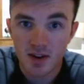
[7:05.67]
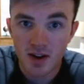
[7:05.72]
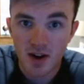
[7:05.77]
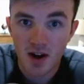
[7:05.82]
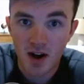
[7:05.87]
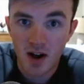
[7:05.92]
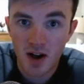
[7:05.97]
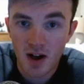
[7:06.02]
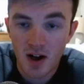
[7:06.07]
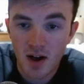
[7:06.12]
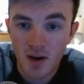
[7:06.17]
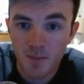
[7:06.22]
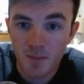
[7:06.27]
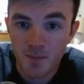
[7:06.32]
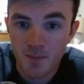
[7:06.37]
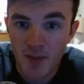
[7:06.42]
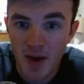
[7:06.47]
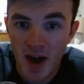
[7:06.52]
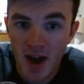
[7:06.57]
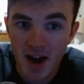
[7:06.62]

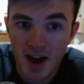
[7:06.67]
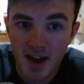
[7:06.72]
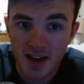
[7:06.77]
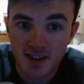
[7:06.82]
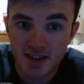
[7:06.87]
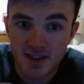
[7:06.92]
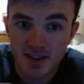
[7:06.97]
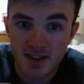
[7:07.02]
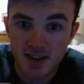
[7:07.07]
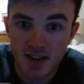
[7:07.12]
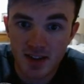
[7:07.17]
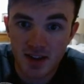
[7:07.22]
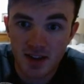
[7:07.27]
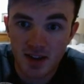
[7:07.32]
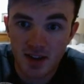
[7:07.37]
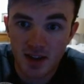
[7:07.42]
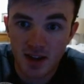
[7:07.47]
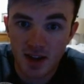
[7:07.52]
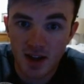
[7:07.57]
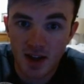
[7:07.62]
past
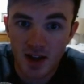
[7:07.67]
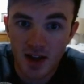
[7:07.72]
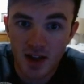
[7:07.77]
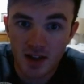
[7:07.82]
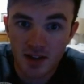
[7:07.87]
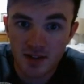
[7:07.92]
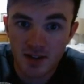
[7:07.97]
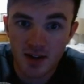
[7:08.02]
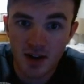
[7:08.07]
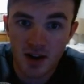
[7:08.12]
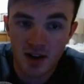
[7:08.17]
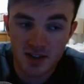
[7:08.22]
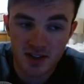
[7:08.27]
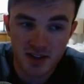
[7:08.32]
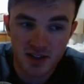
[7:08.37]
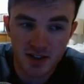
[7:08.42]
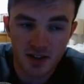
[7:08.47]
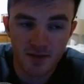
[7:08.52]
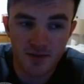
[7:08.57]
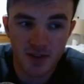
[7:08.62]
a
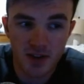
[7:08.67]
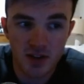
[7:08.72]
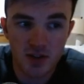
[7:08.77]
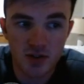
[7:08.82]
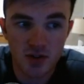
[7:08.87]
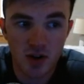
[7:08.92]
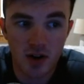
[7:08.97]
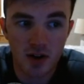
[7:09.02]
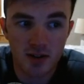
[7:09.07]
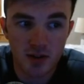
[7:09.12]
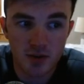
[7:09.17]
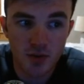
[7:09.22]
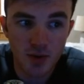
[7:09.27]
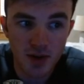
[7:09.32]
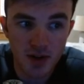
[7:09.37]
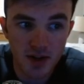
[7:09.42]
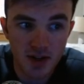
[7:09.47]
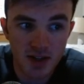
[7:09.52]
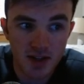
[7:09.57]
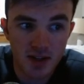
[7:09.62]
significant draw on
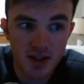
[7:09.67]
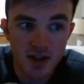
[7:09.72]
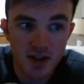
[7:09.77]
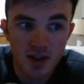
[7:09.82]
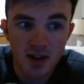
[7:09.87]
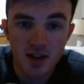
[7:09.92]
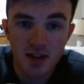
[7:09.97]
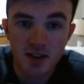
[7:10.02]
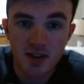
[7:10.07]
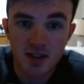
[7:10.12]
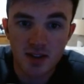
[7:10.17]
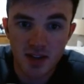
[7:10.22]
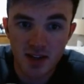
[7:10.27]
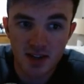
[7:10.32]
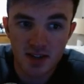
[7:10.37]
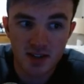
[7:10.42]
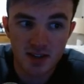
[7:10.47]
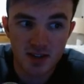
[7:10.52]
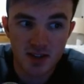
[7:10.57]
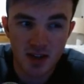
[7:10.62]
liquidity,
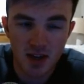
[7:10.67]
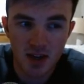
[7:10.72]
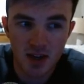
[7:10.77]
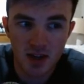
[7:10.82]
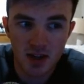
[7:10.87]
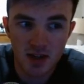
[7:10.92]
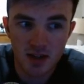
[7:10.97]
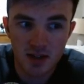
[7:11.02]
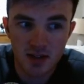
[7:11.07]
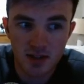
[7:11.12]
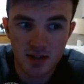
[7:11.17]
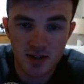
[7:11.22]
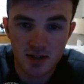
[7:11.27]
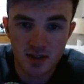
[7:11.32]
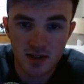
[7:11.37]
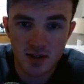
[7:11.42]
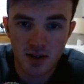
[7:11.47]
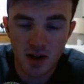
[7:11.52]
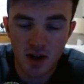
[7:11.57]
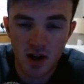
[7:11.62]
this
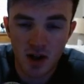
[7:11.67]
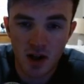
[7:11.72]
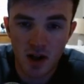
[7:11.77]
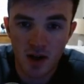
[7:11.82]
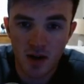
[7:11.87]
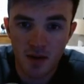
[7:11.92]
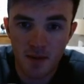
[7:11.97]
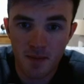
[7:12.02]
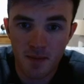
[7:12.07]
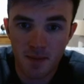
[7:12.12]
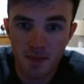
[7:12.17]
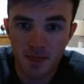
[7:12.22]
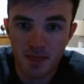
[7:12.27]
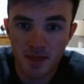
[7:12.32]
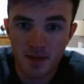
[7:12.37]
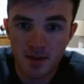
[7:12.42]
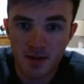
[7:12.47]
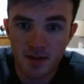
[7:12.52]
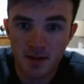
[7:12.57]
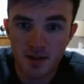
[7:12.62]
is a
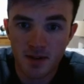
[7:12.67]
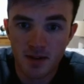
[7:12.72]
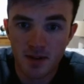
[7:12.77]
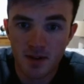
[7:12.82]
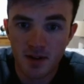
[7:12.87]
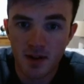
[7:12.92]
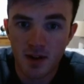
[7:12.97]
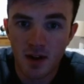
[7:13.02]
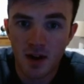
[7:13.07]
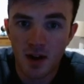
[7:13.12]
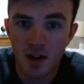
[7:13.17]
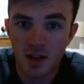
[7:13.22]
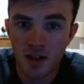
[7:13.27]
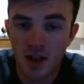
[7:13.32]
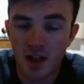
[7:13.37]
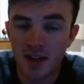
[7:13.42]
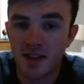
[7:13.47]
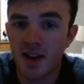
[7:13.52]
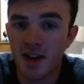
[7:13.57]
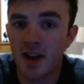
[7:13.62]

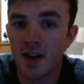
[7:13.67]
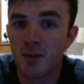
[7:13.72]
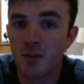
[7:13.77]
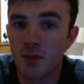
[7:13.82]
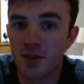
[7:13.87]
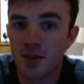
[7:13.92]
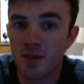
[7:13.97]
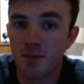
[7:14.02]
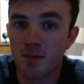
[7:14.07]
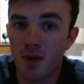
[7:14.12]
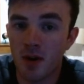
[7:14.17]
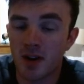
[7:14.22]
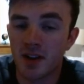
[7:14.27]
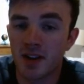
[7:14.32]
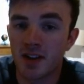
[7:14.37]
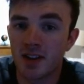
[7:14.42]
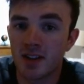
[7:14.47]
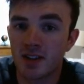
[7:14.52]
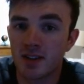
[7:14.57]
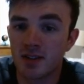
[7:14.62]
lot of time where the
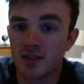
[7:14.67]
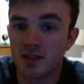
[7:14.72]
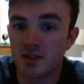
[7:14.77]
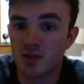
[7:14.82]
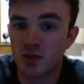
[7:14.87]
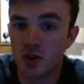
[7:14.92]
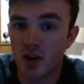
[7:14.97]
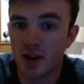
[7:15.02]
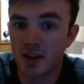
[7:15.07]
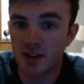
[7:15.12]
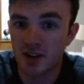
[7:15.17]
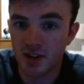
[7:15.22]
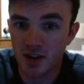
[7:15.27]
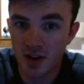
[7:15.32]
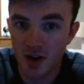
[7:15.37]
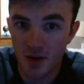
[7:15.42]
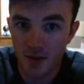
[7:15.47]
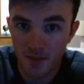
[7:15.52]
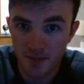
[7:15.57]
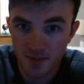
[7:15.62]
market is trying to go.